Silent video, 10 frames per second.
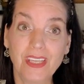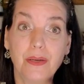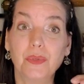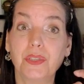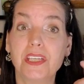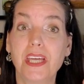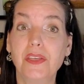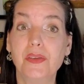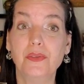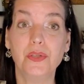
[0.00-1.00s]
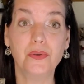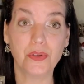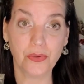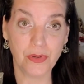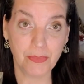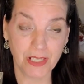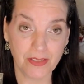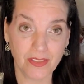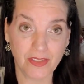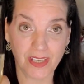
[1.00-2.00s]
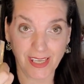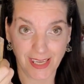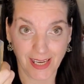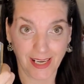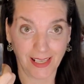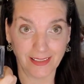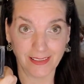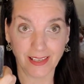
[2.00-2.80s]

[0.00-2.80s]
it will take you two or three months to get it.